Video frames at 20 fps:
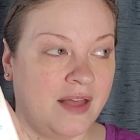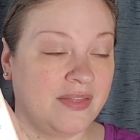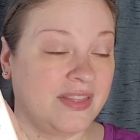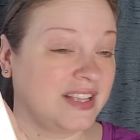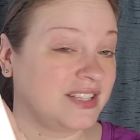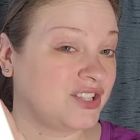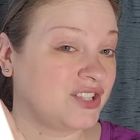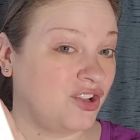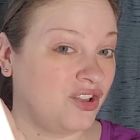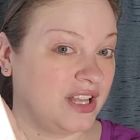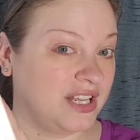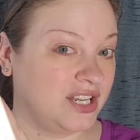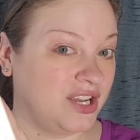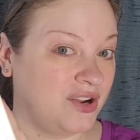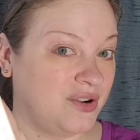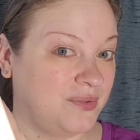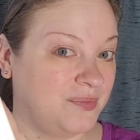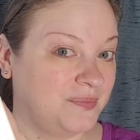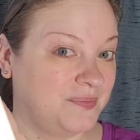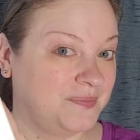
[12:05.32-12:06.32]
That's all I know.
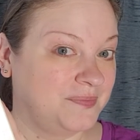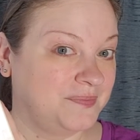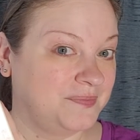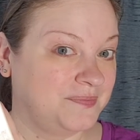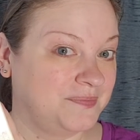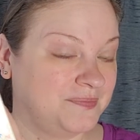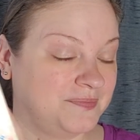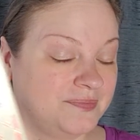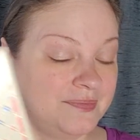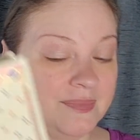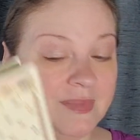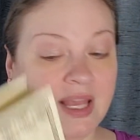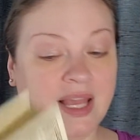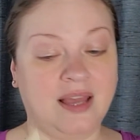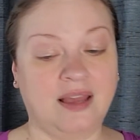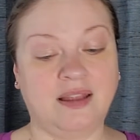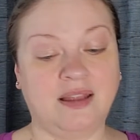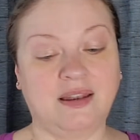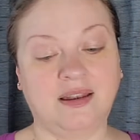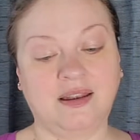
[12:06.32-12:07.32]

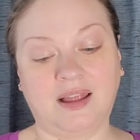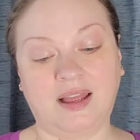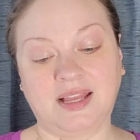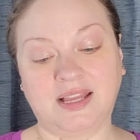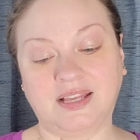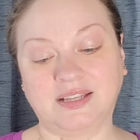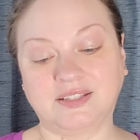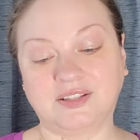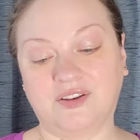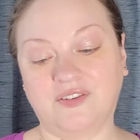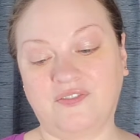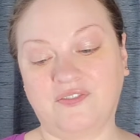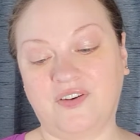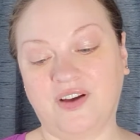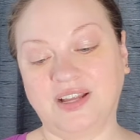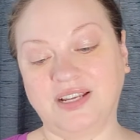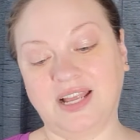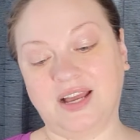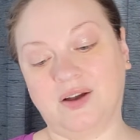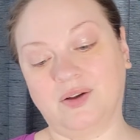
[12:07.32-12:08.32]
And I guess I'll
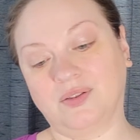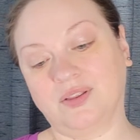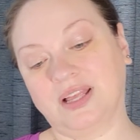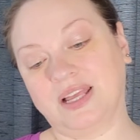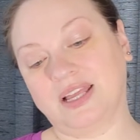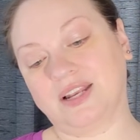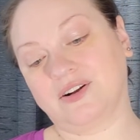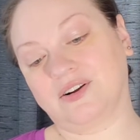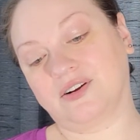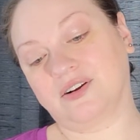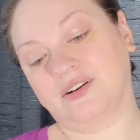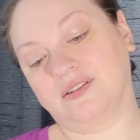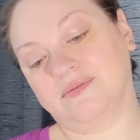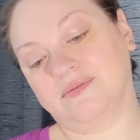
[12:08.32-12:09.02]
find out later.